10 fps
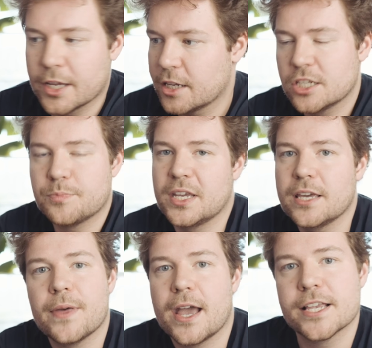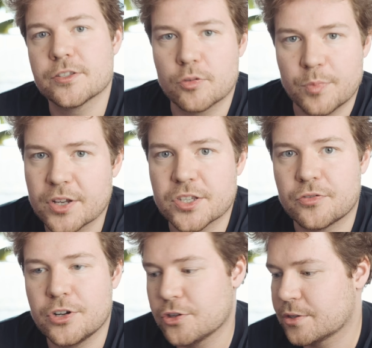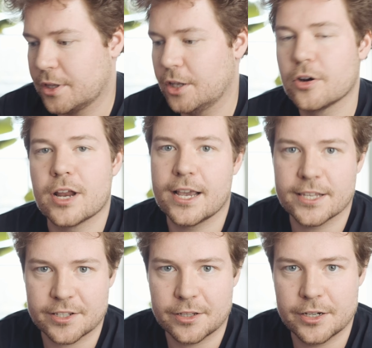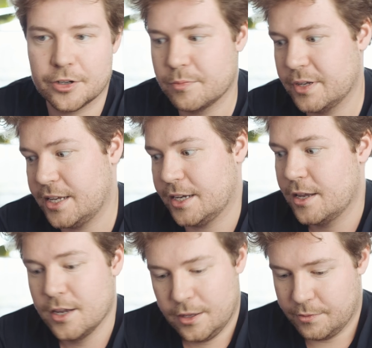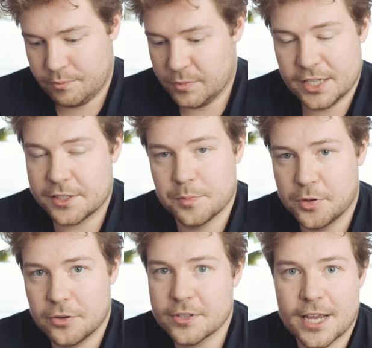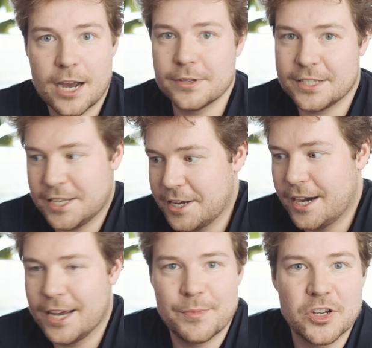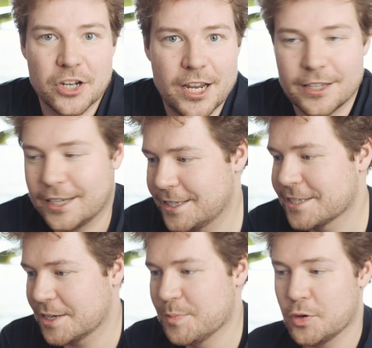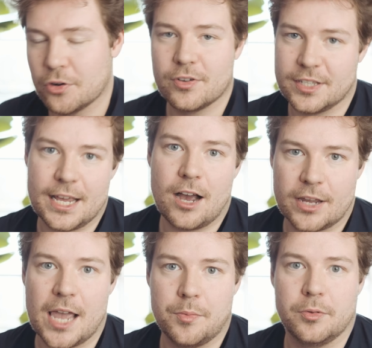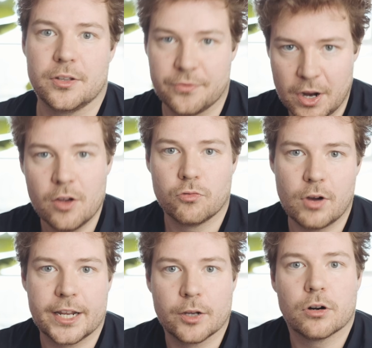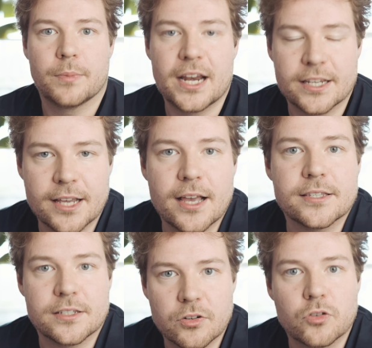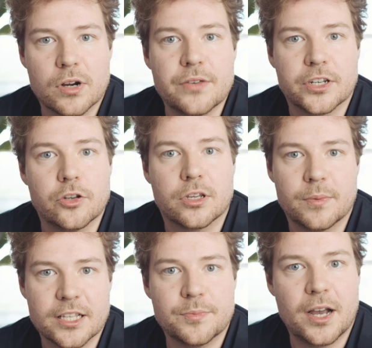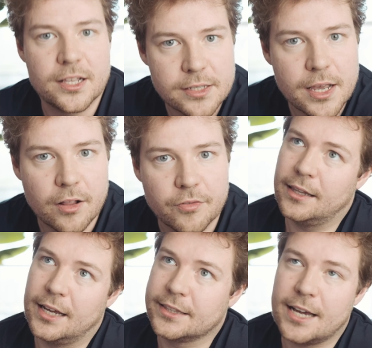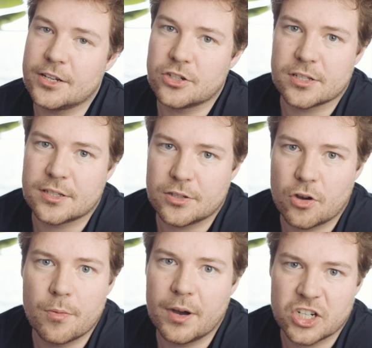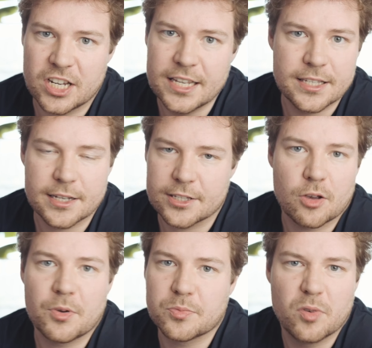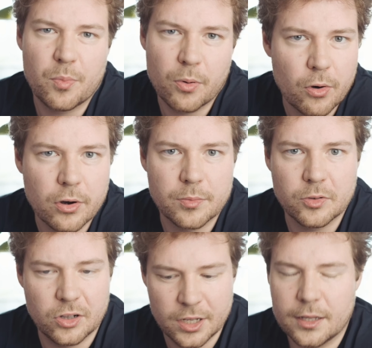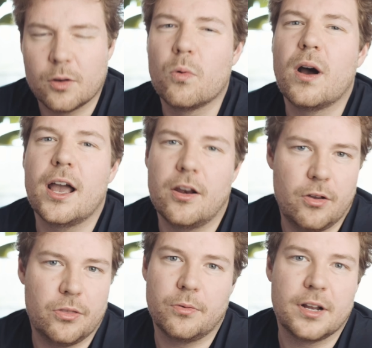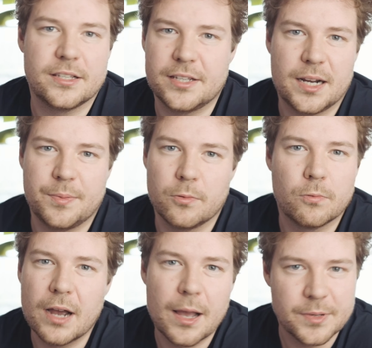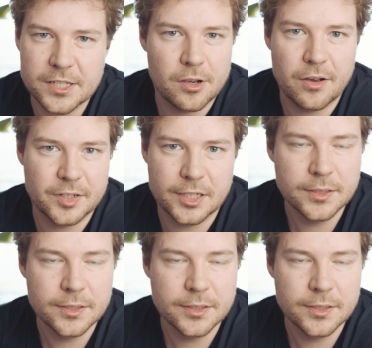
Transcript: It can just be in the Hazel repository, just clone Hazel, and you can be like, this computer's now a C I machine. Like this computer is now capable of running automated tests and retrieving new commits by itself. Like that is just so much easier, so much more portable. Like why on earth would I set up a web server?